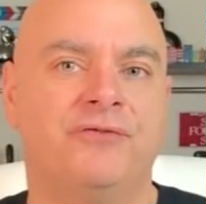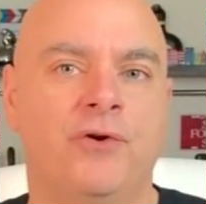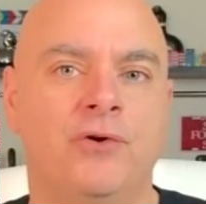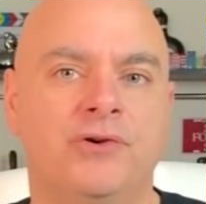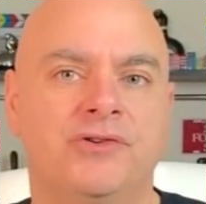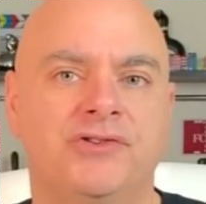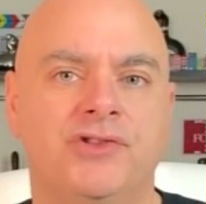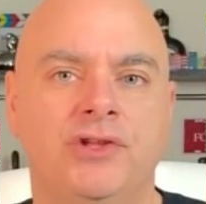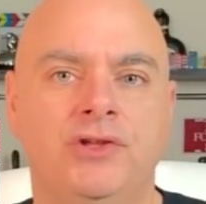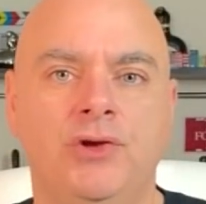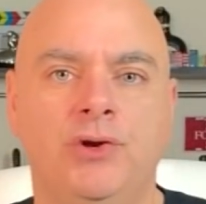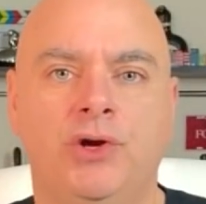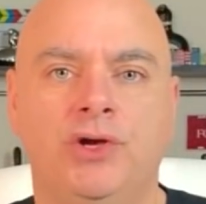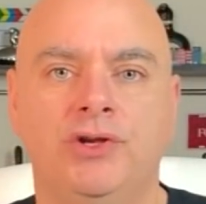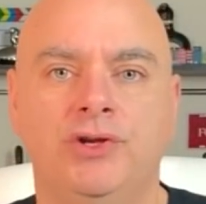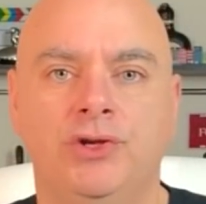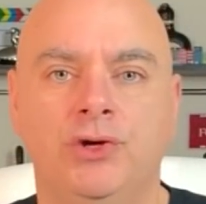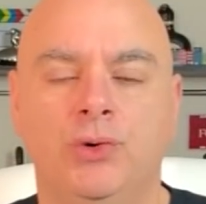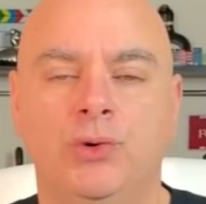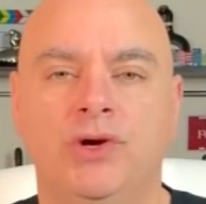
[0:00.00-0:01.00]
first thing you
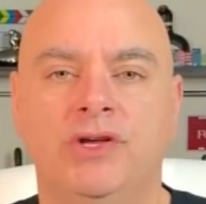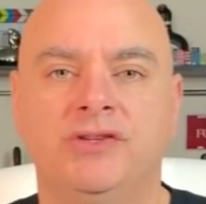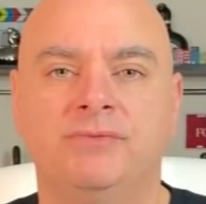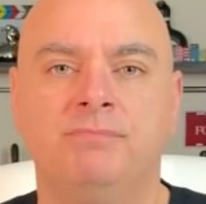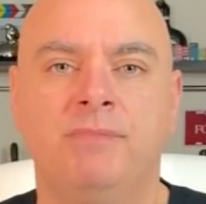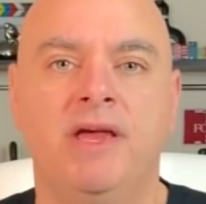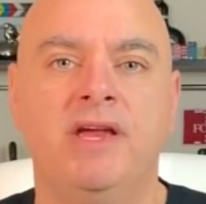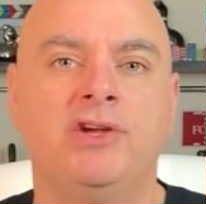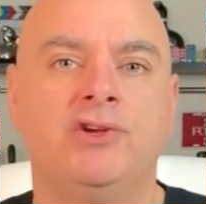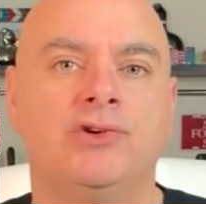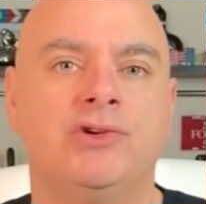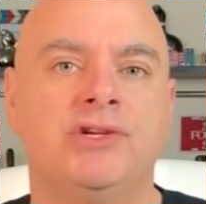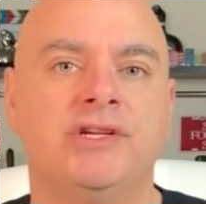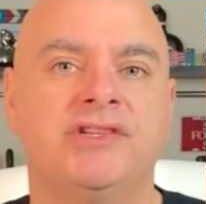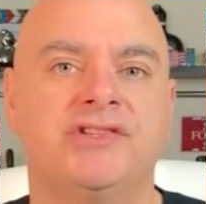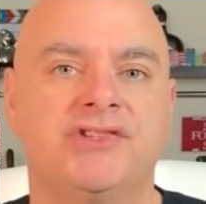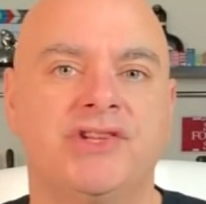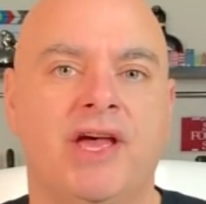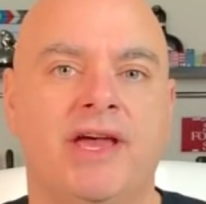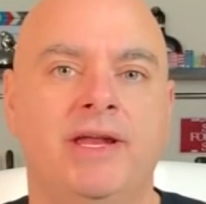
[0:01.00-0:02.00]
can do is make sure you
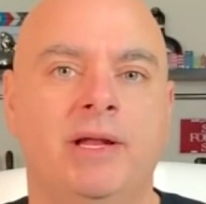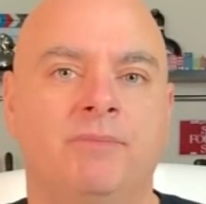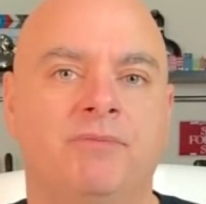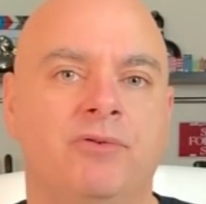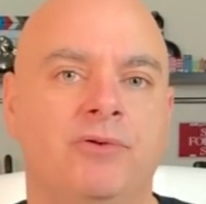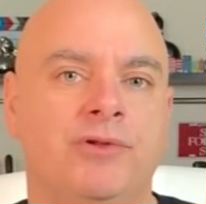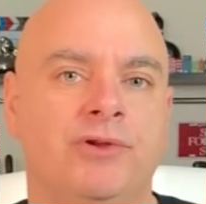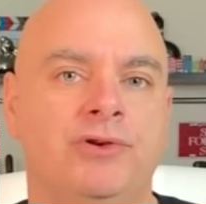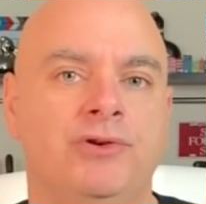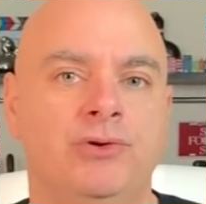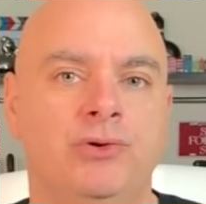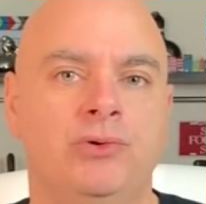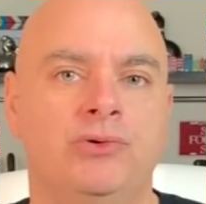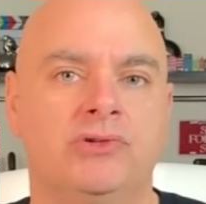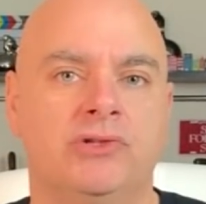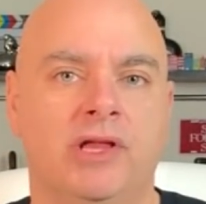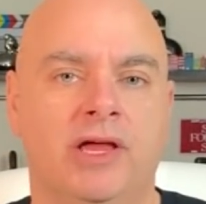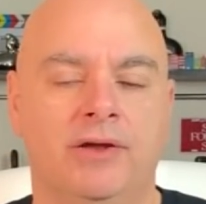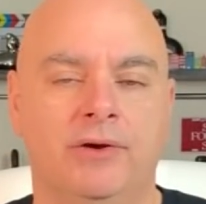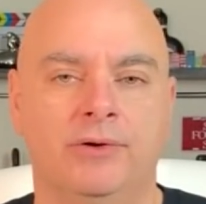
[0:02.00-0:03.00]
sign up for the
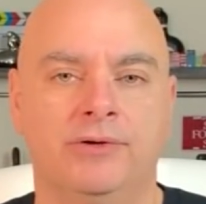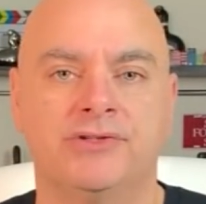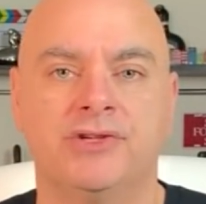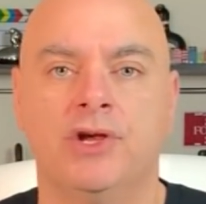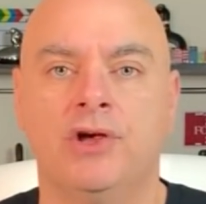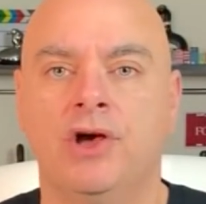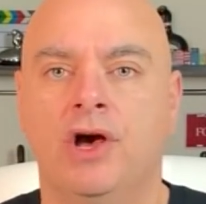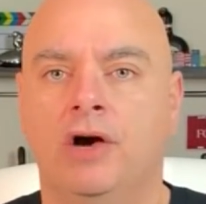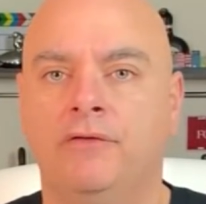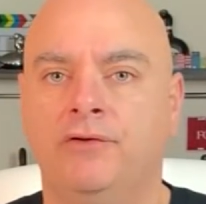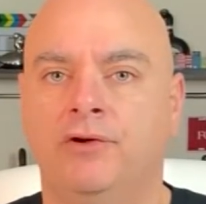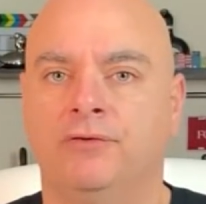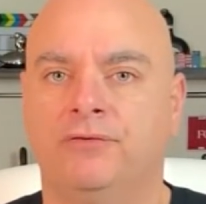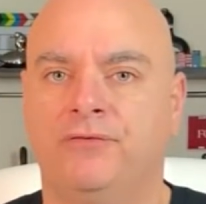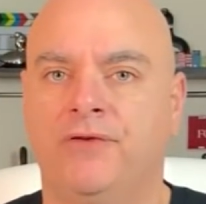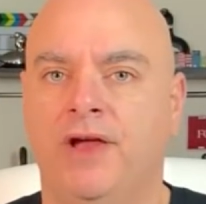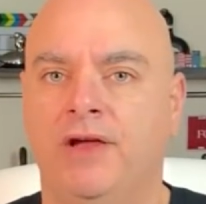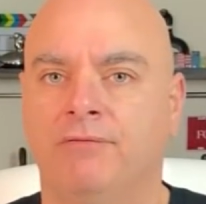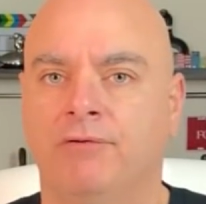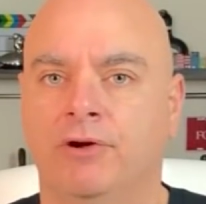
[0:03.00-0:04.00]
newsletters of your
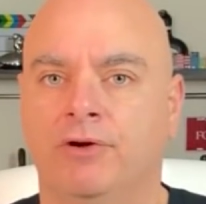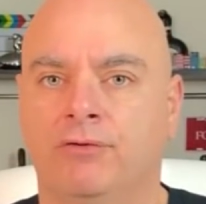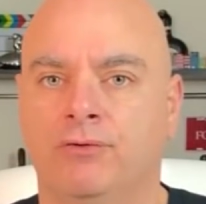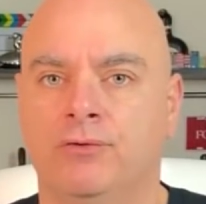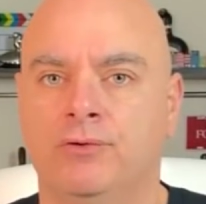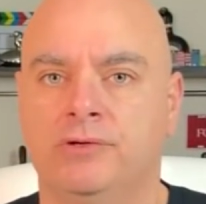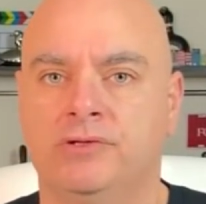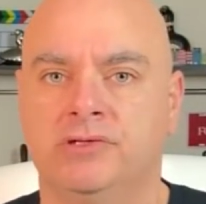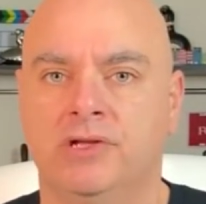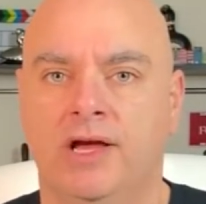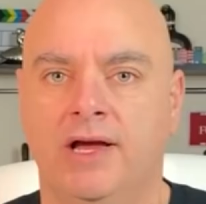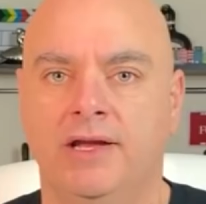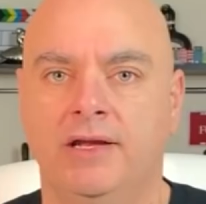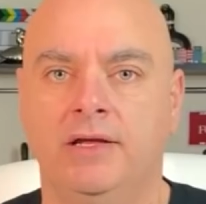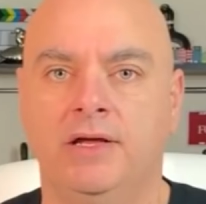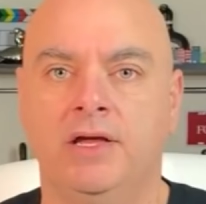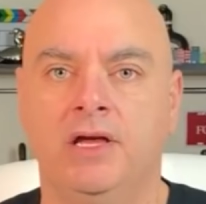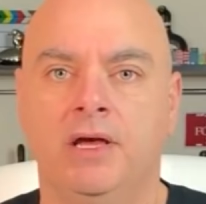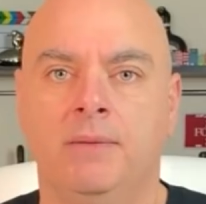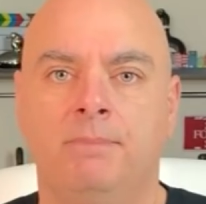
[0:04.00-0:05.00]
favorite cruise line,
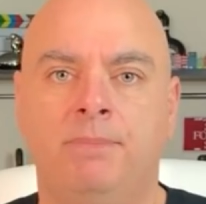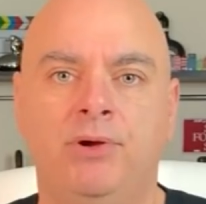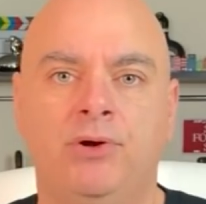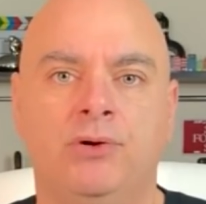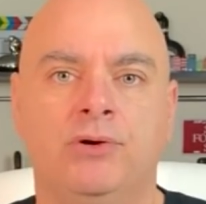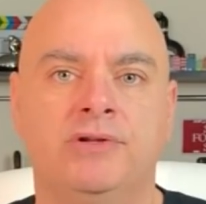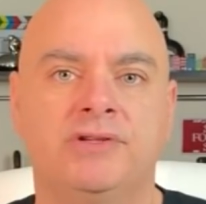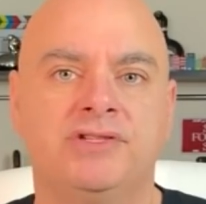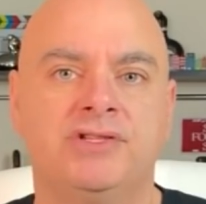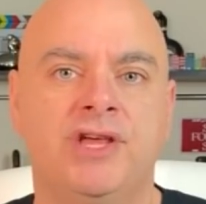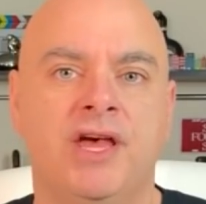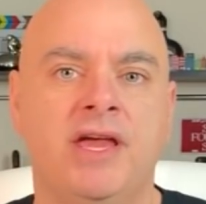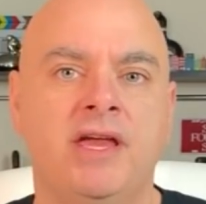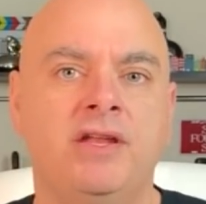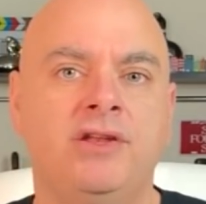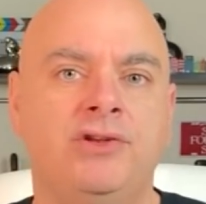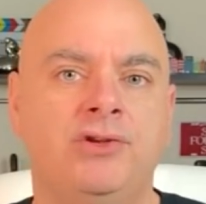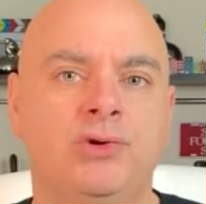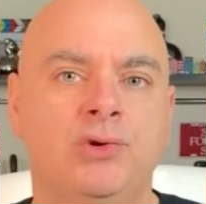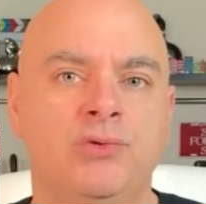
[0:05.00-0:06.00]
because
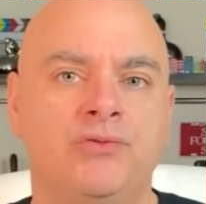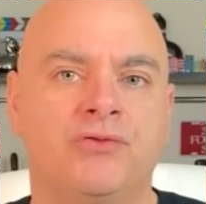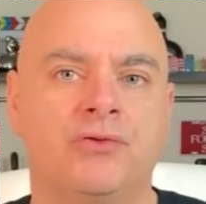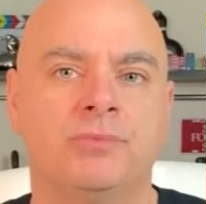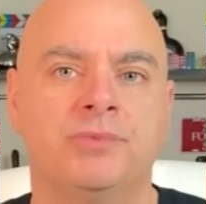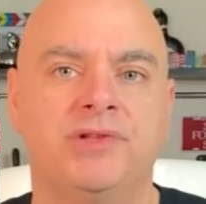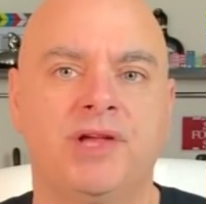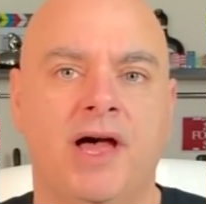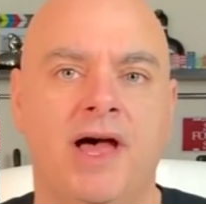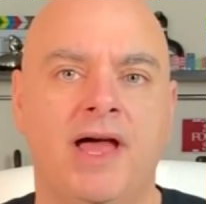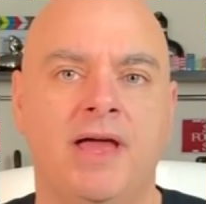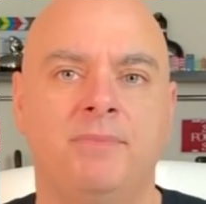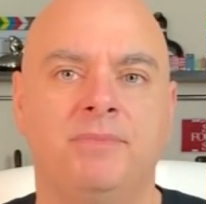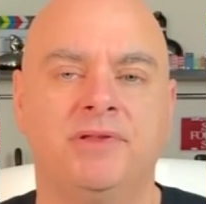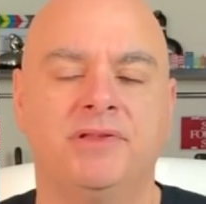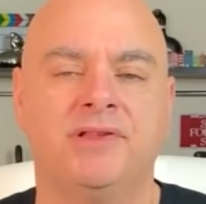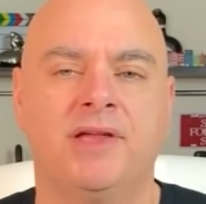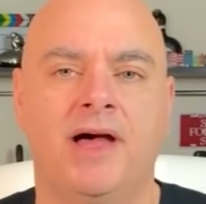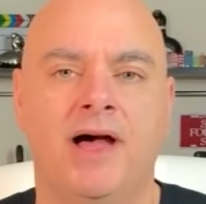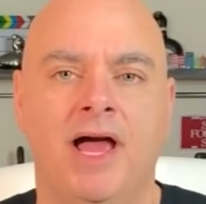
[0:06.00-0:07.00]
they do from time
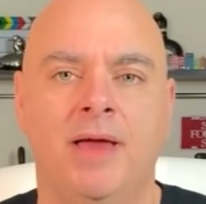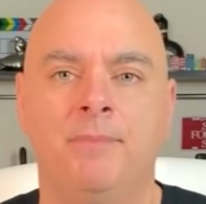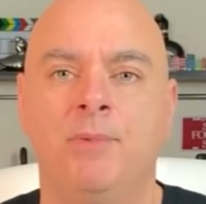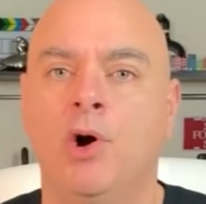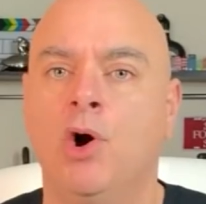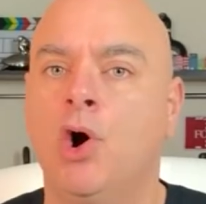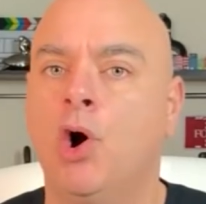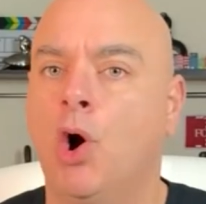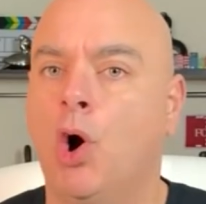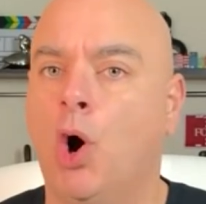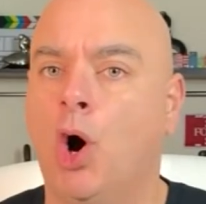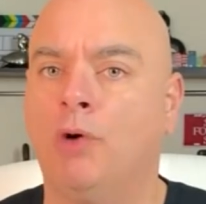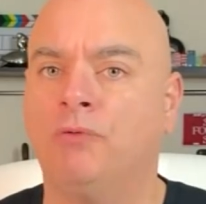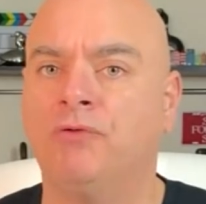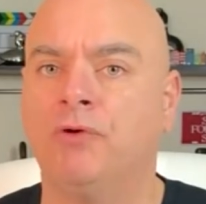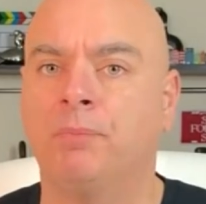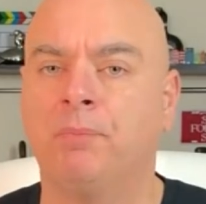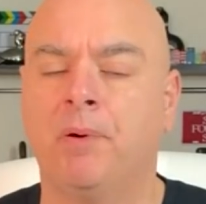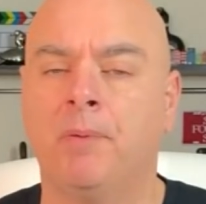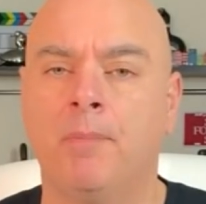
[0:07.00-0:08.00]
to time
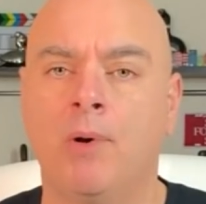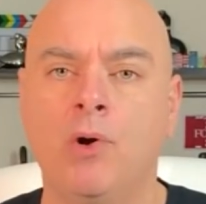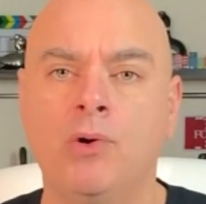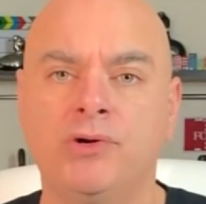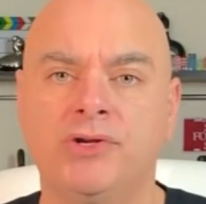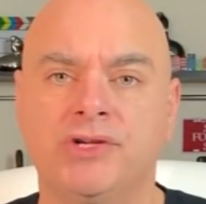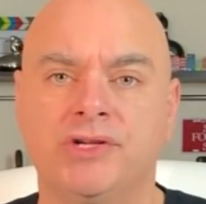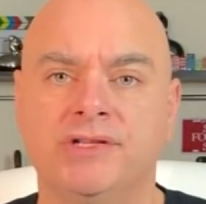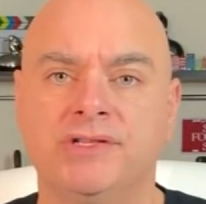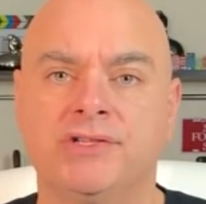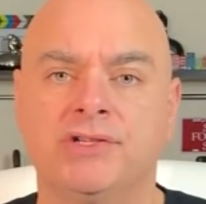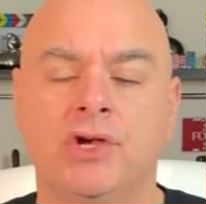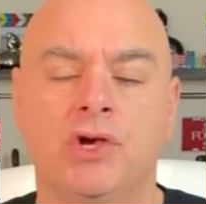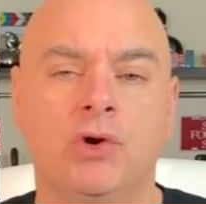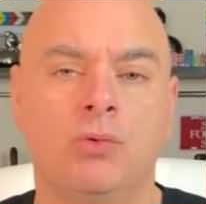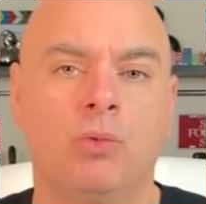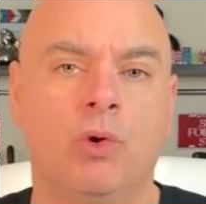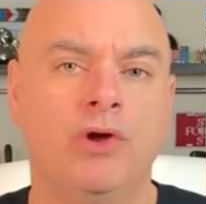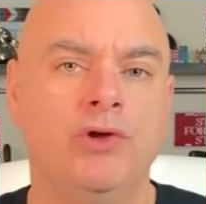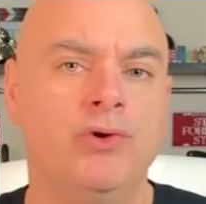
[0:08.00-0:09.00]
offer promotions
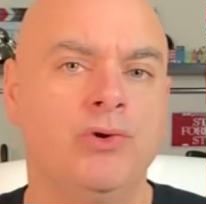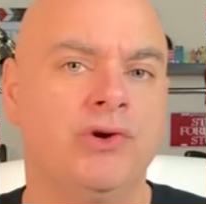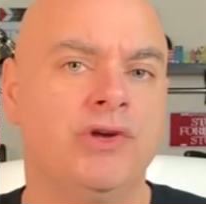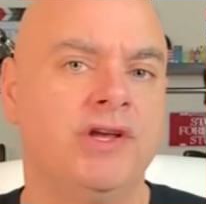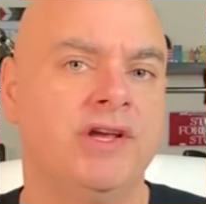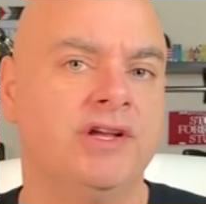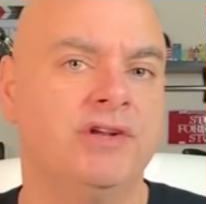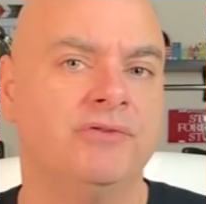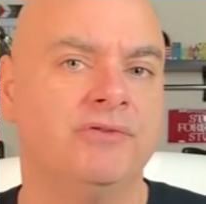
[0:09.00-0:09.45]
where you can